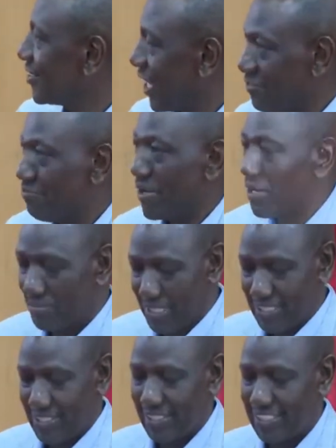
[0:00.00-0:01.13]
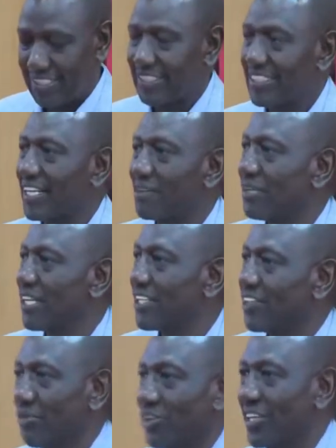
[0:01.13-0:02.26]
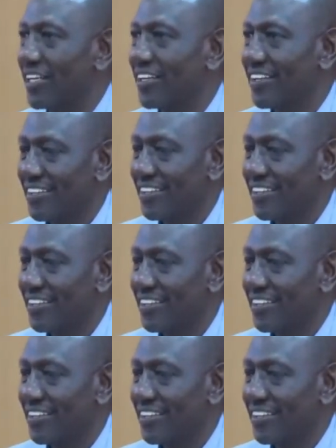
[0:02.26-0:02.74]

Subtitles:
staff members, ladies and gentlemen, good morning.